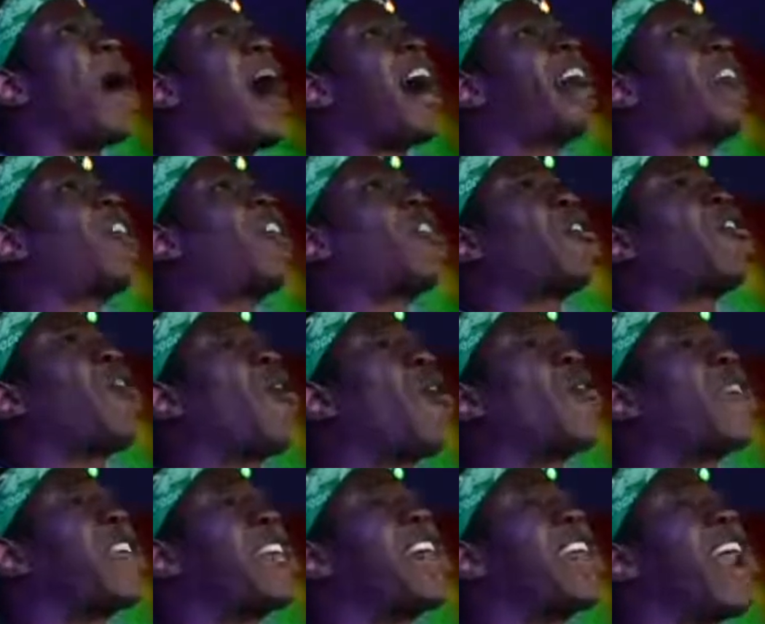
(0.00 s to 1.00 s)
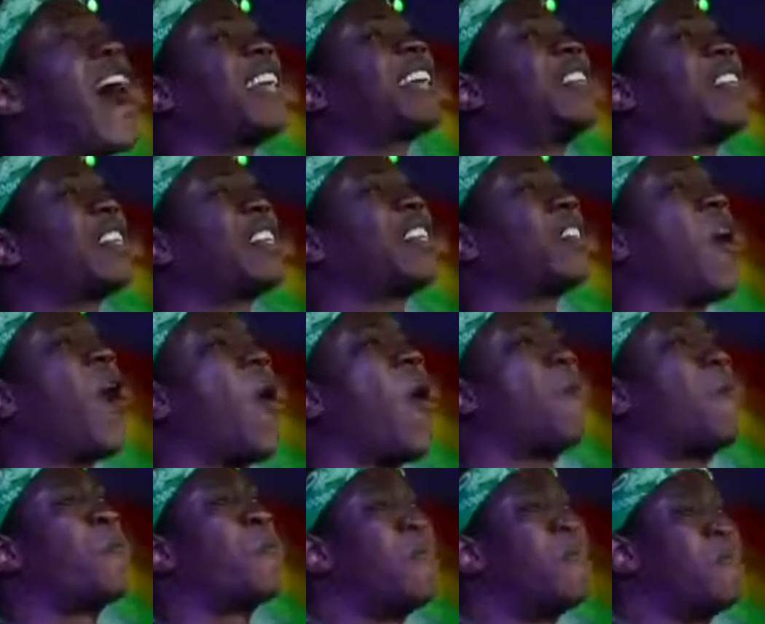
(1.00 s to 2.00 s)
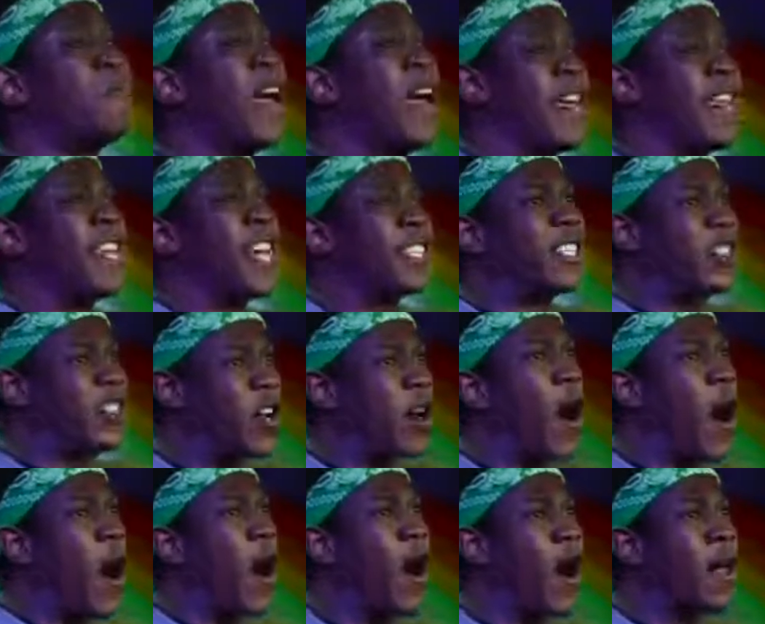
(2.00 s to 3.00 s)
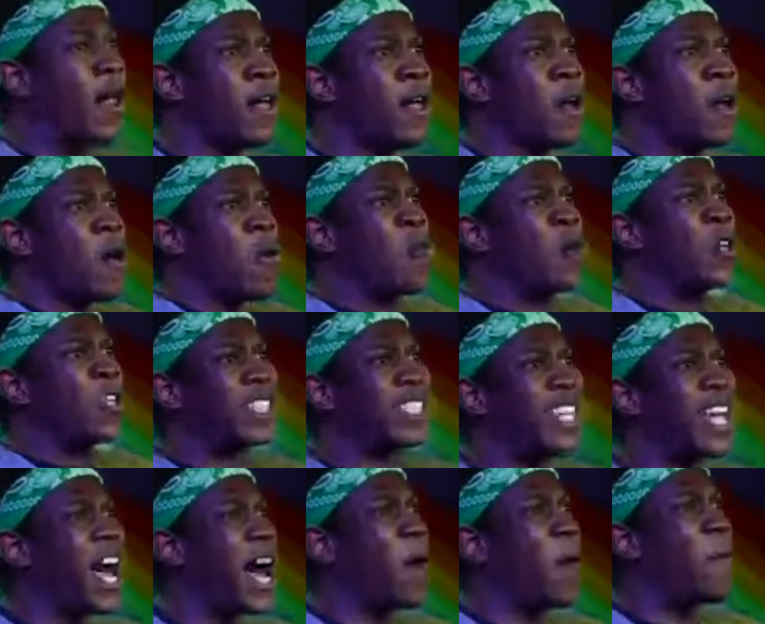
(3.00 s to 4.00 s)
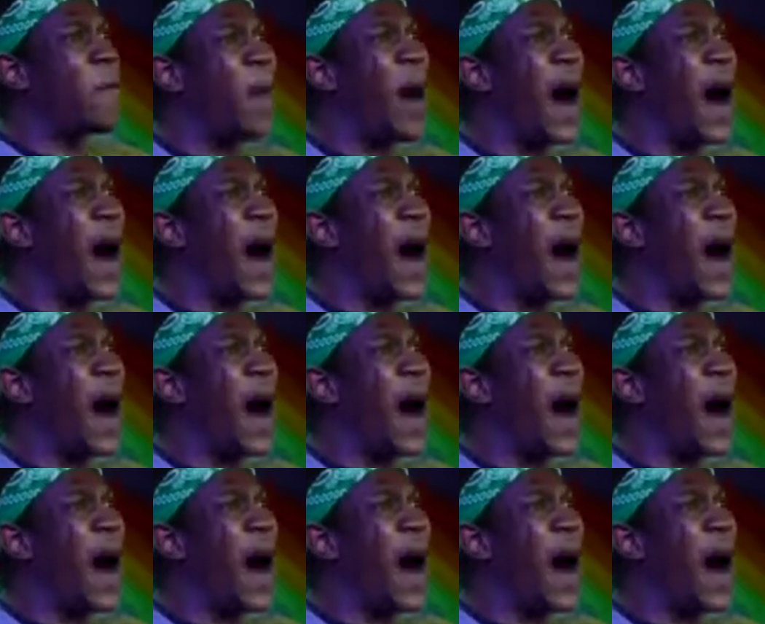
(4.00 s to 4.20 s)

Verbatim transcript: my glory. And I just hope that y'all will tell